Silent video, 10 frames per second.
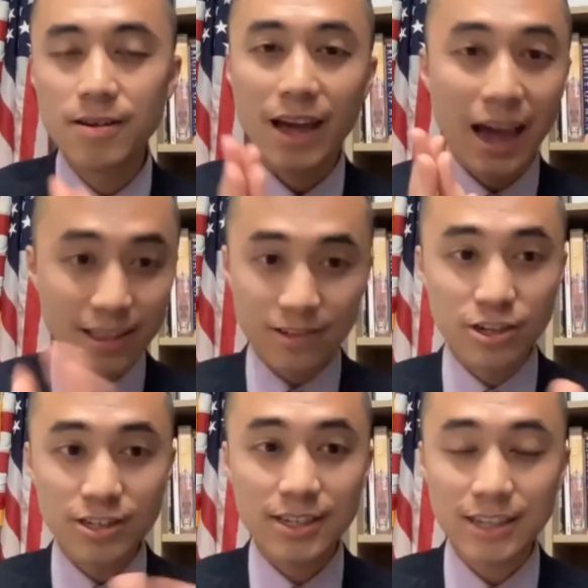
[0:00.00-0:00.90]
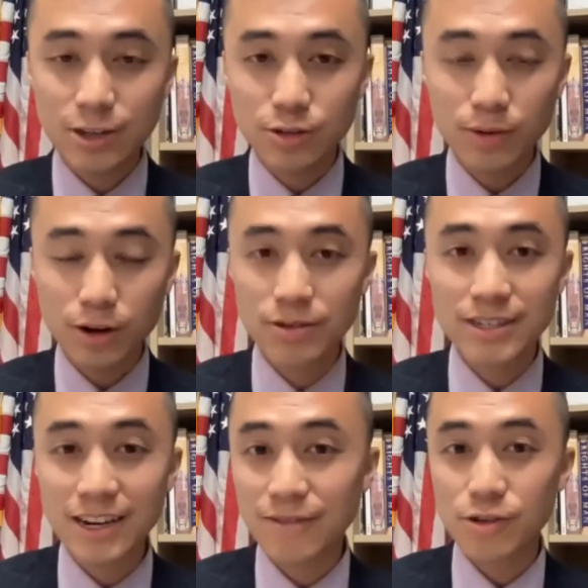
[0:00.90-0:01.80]
And just as Councilmember Cohen
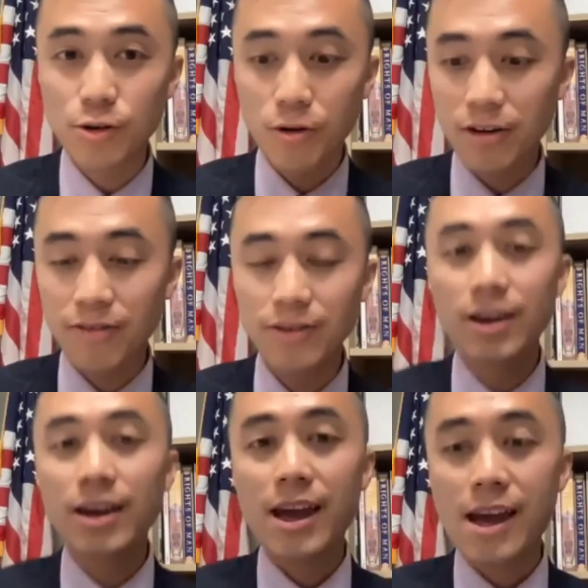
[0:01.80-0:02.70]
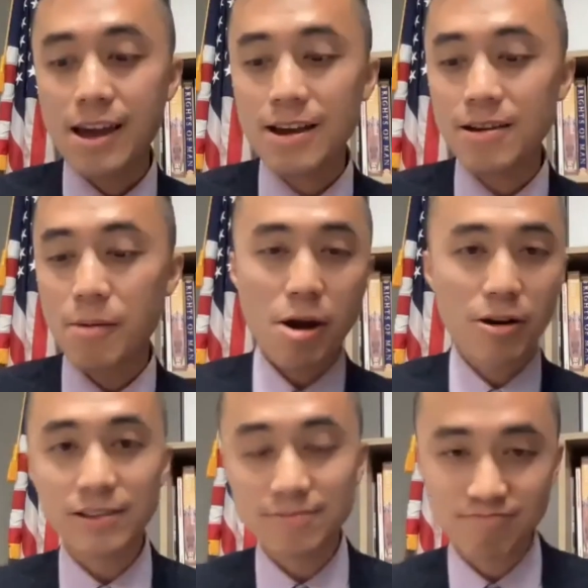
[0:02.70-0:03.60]
said, if you're a
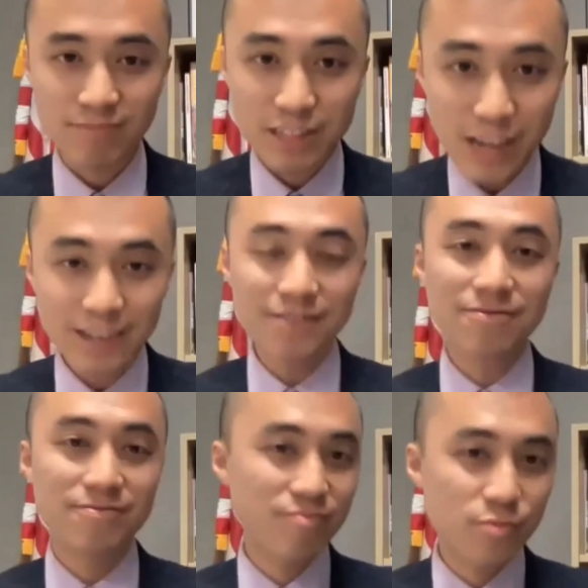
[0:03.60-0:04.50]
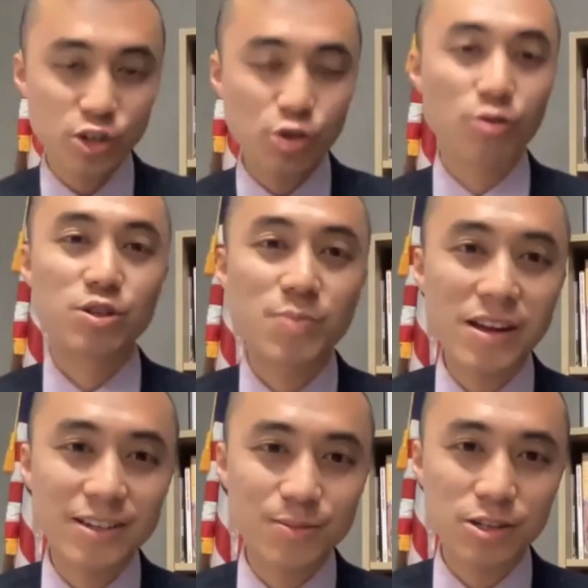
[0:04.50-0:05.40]
American executive, sure, spend
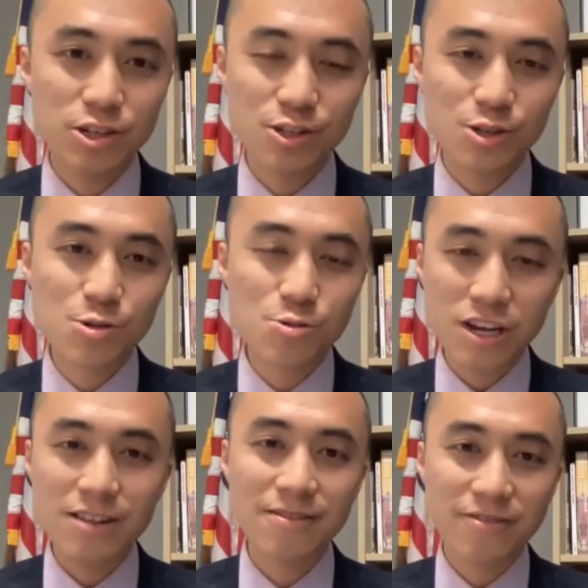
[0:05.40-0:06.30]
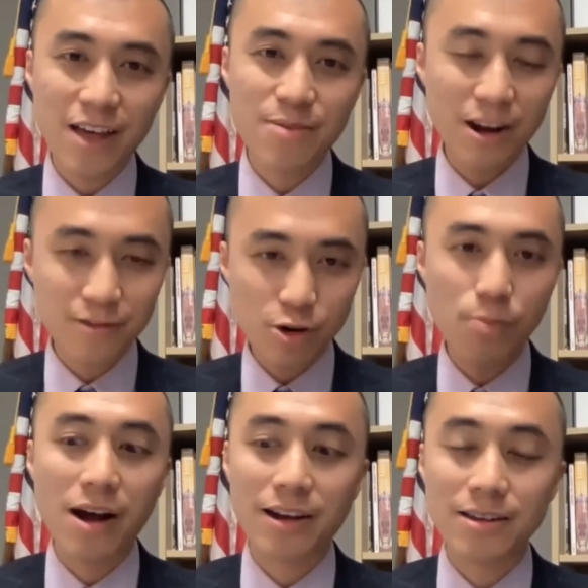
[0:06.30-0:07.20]
as much as you can fathom out of your own
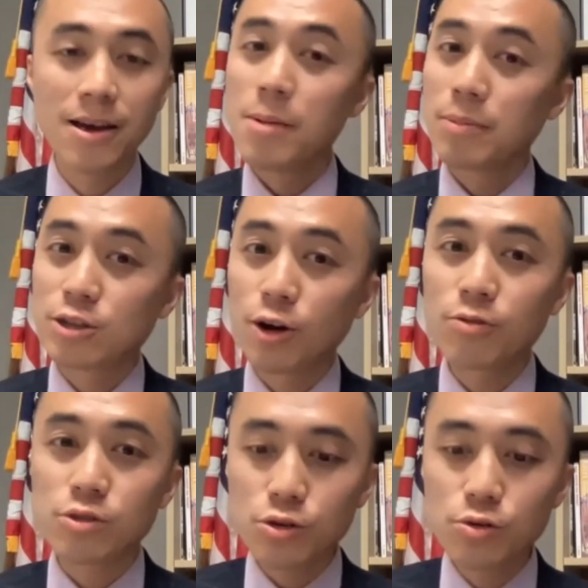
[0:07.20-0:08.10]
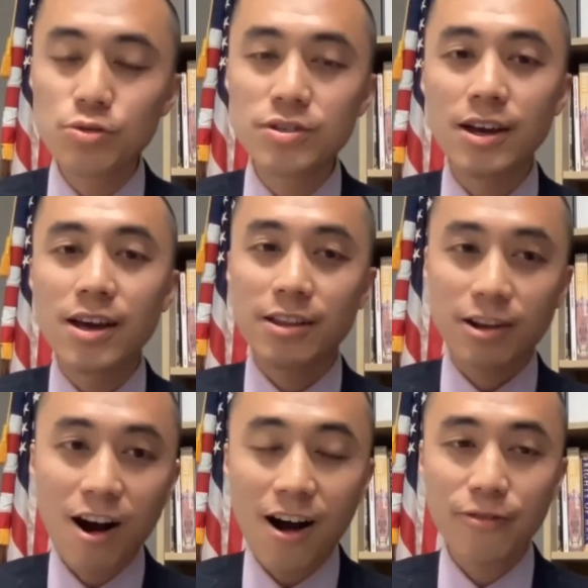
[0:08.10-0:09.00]
pocket, but don't use the
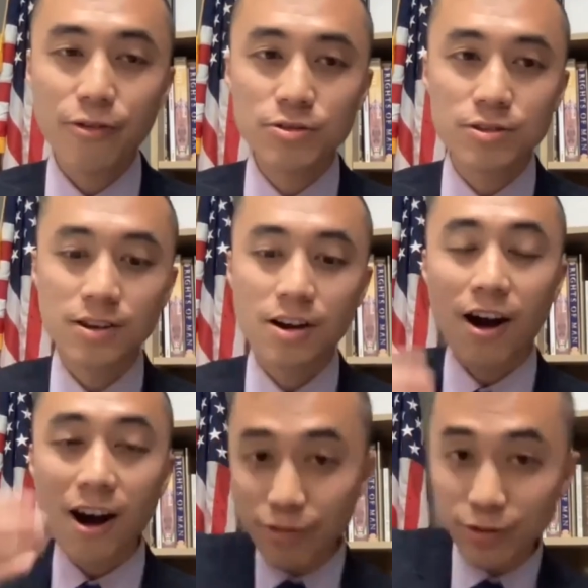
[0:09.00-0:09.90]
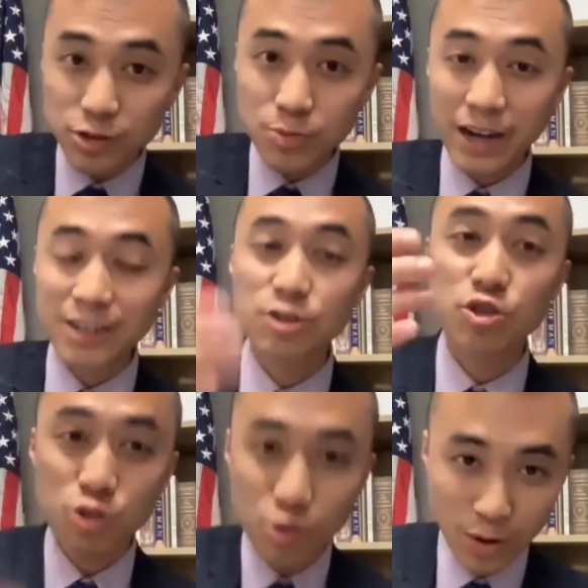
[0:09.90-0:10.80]
coffers offered to you by
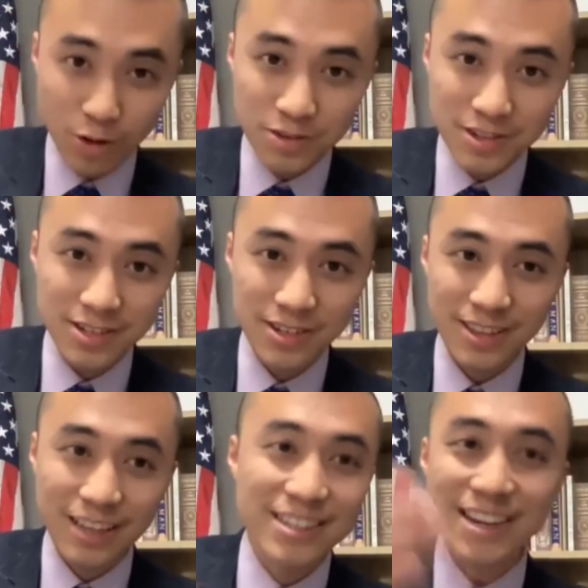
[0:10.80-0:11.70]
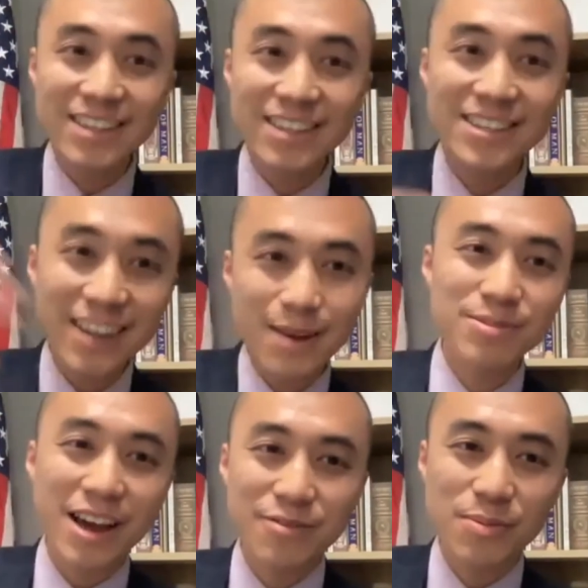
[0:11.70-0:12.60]
consumers that did not sign up to
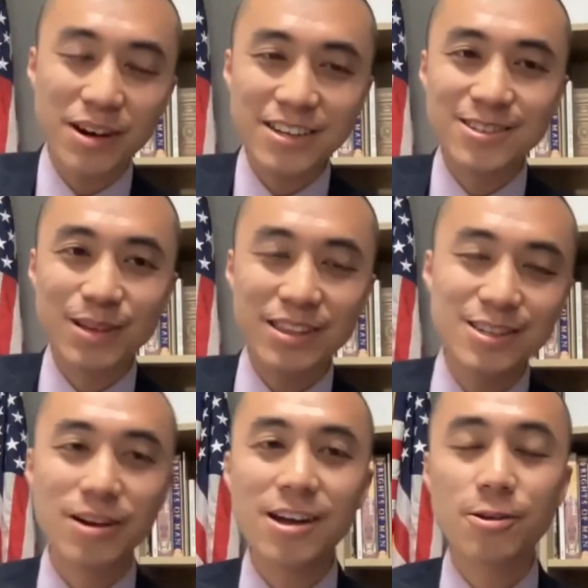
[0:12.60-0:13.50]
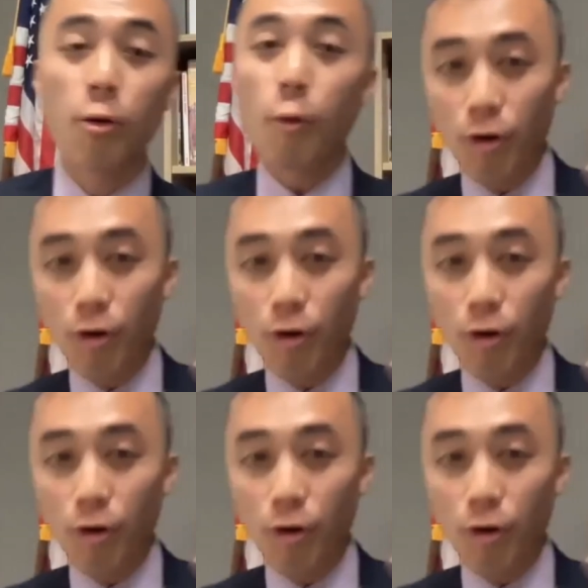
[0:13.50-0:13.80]
have their money spent this way either, or